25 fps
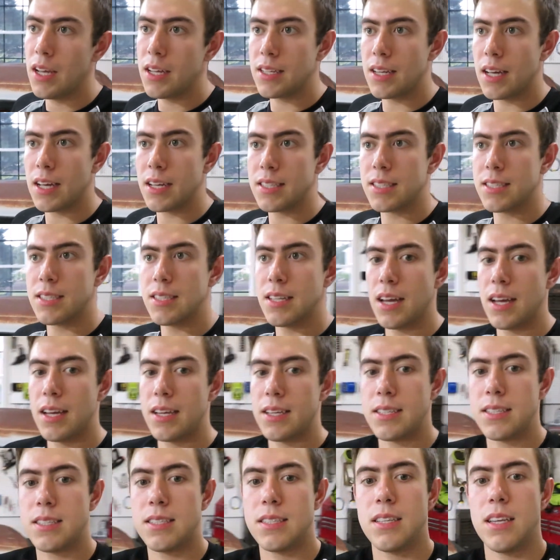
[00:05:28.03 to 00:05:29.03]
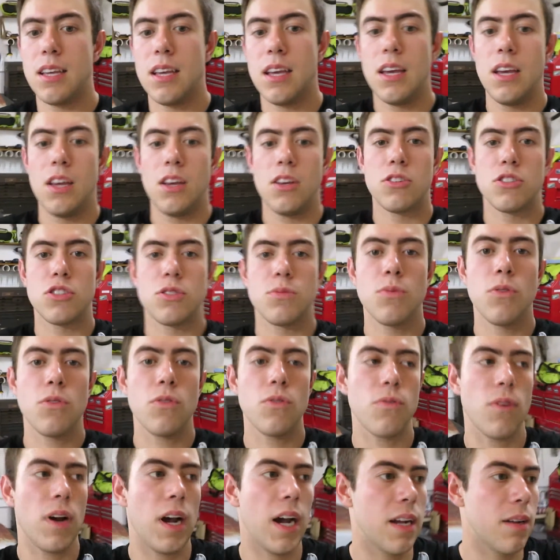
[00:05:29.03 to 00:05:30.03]
Nice, nice,
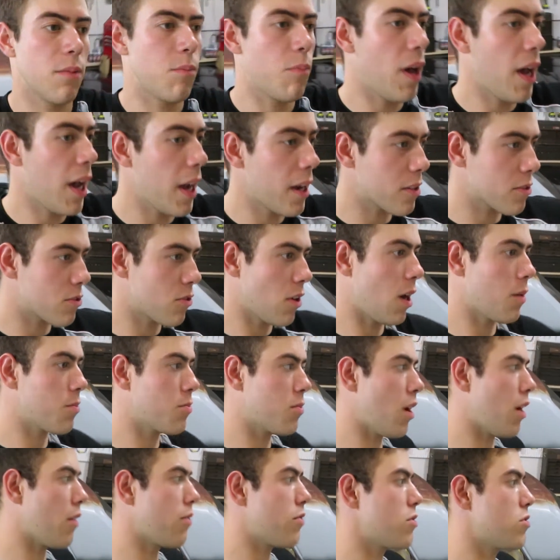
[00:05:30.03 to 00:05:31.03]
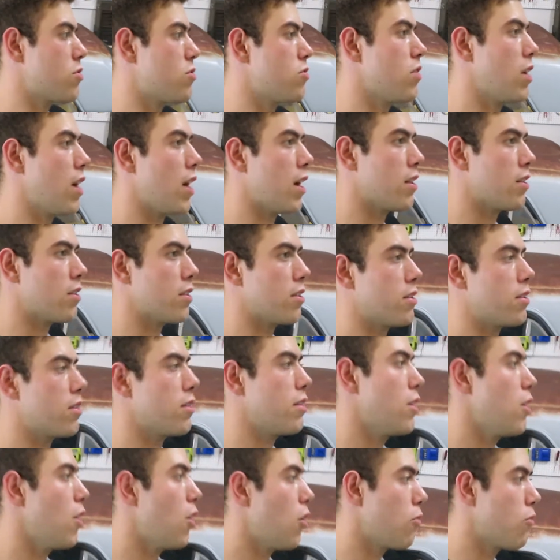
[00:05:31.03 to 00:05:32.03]
smooth ride back, dropped off the
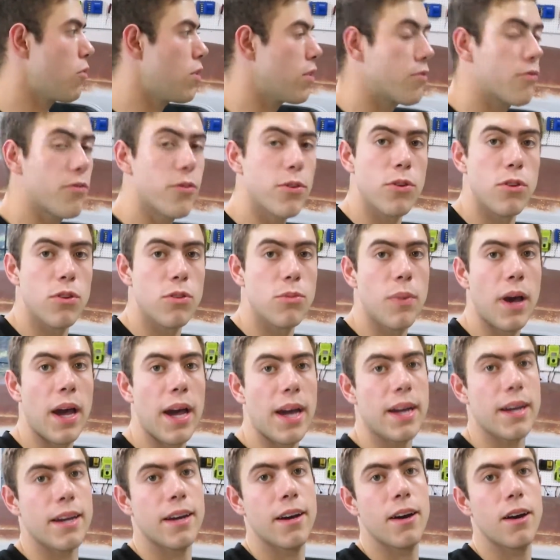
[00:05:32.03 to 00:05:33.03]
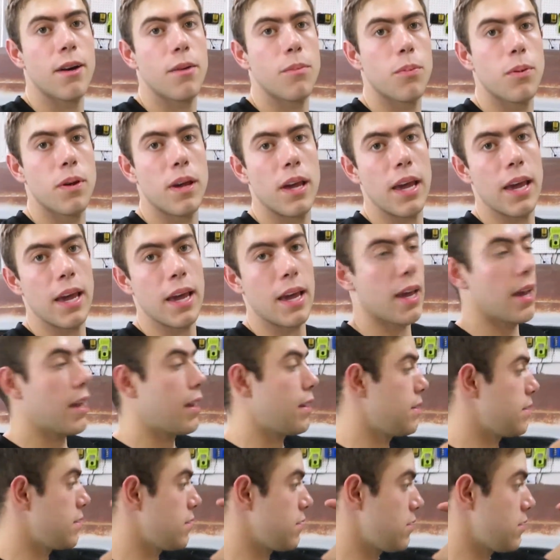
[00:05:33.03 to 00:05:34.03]
trailer, refueled back up,
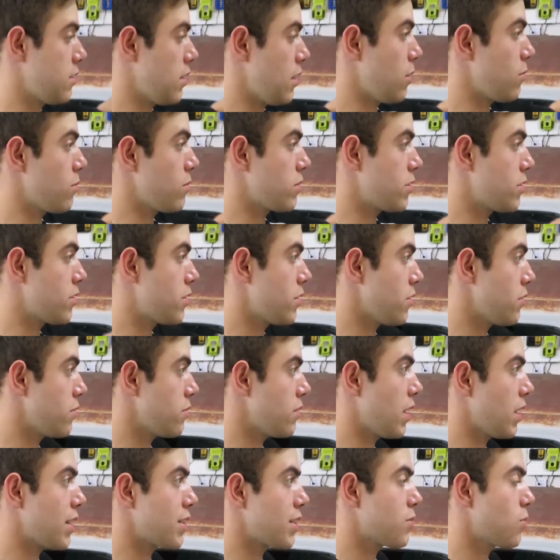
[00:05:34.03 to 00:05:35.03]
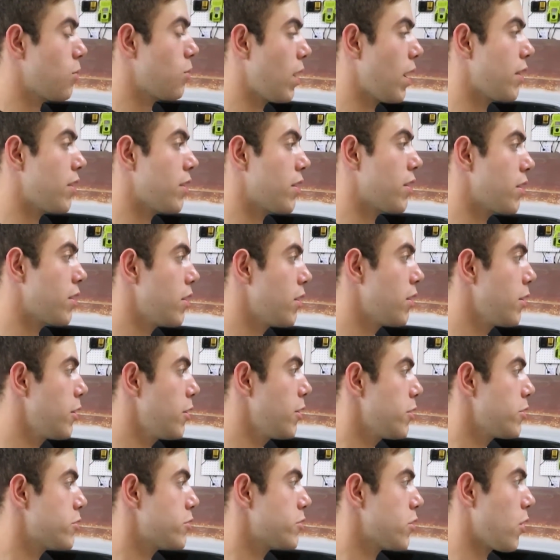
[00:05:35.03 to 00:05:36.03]
and it was still nice weather.
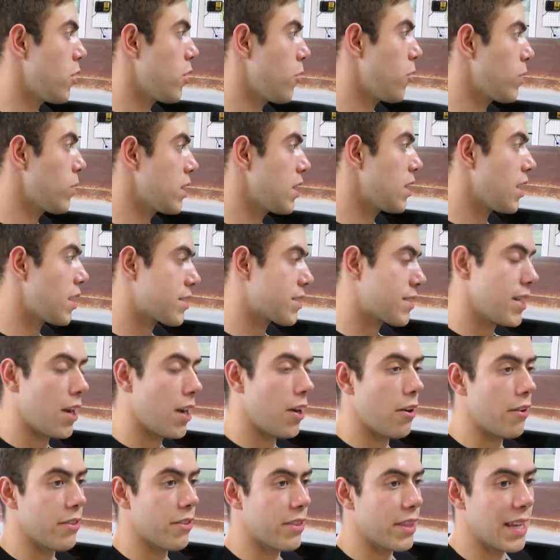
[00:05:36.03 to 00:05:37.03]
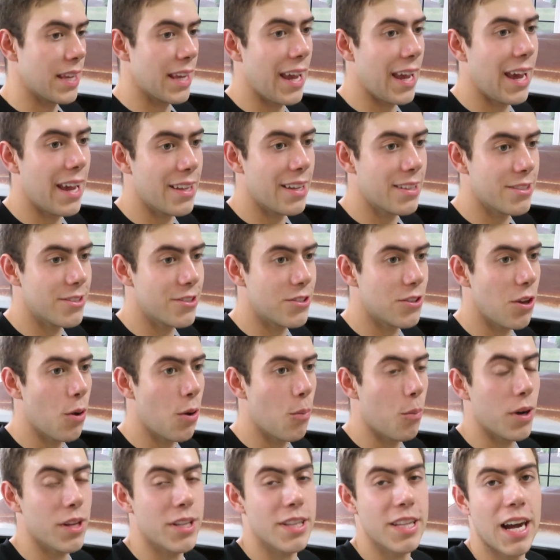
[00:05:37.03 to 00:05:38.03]
So we lucked out at the end,
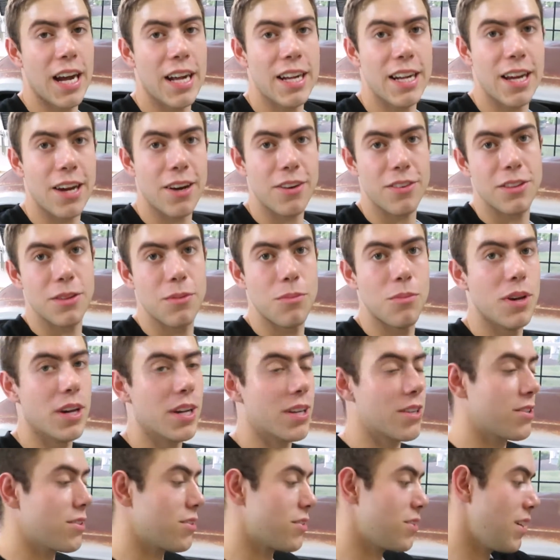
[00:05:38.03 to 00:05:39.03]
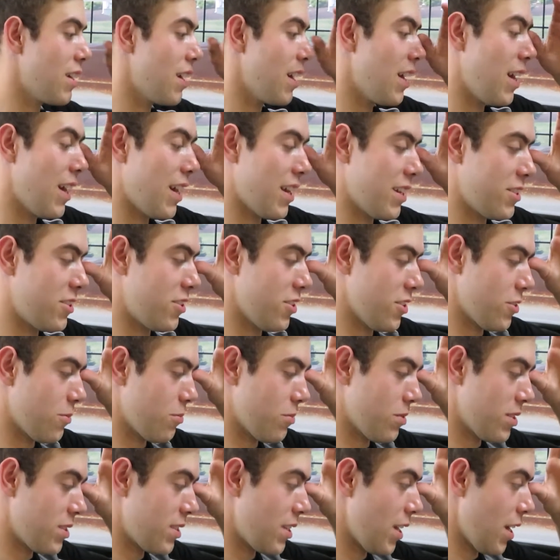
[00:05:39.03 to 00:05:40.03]
but not out in the middle. It just was